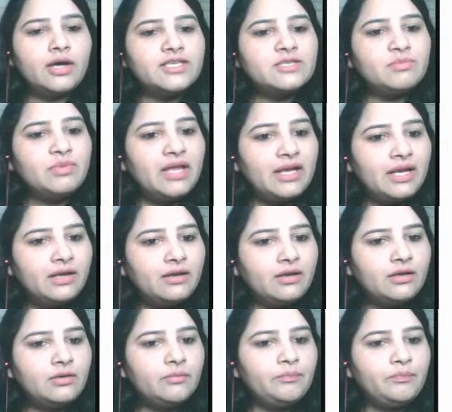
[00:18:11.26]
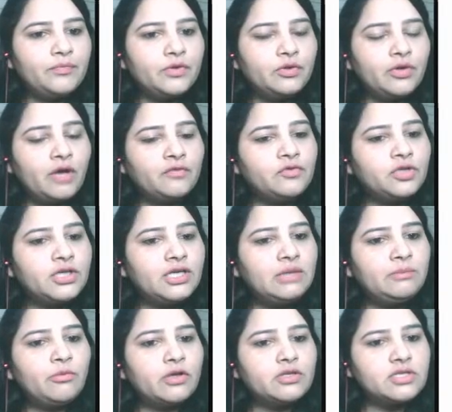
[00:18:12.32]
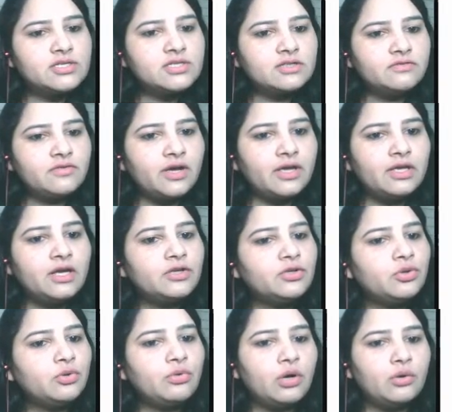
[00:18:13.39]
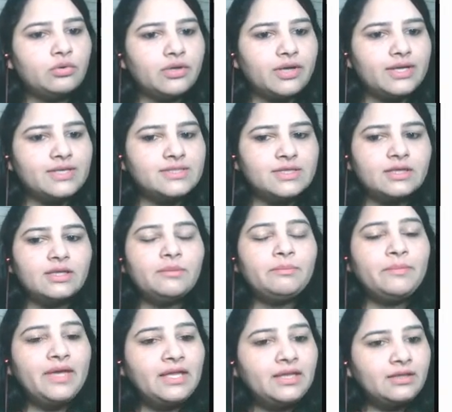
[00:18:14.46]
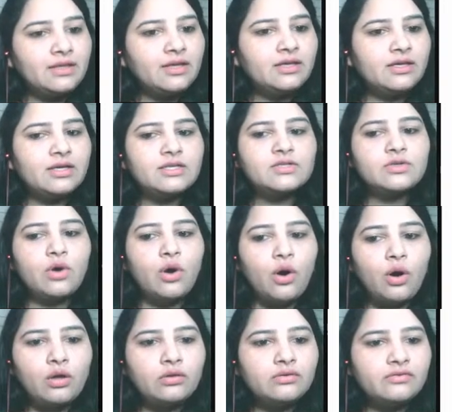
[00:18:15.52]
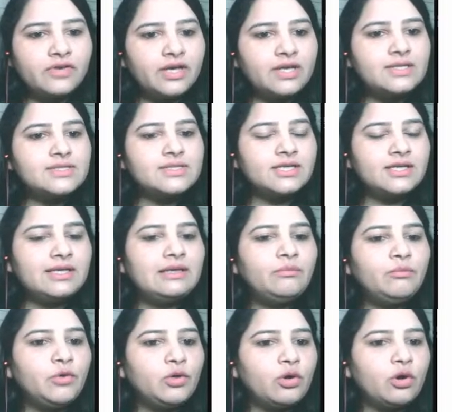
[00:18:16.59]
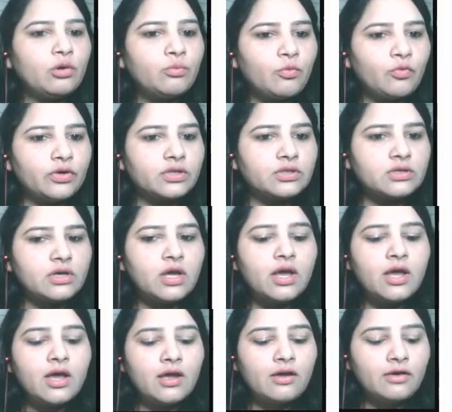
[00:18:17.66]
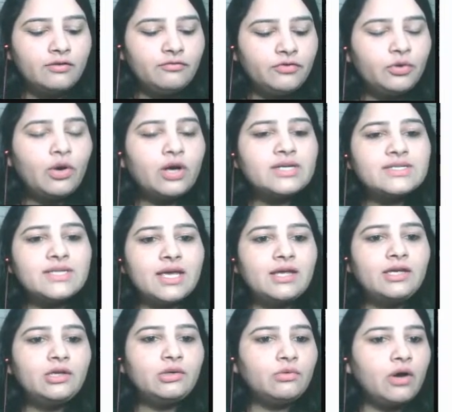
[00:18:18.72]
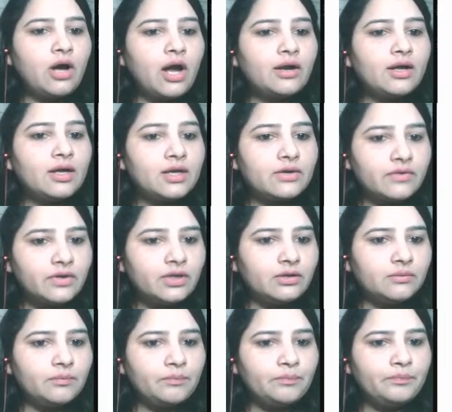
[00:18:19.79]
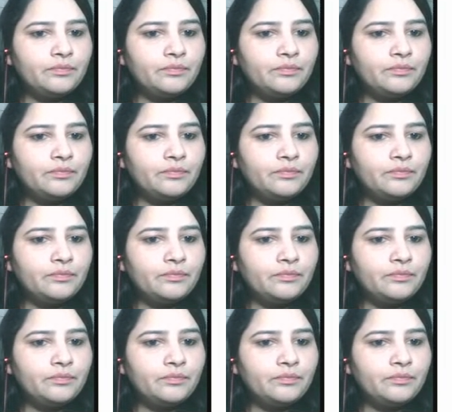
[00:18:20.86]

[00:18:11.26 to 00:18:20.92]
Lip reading: explaining it. You have to keep on justifying it throughout the essay. The main thing is always keep your point. If you are saying you are agreeing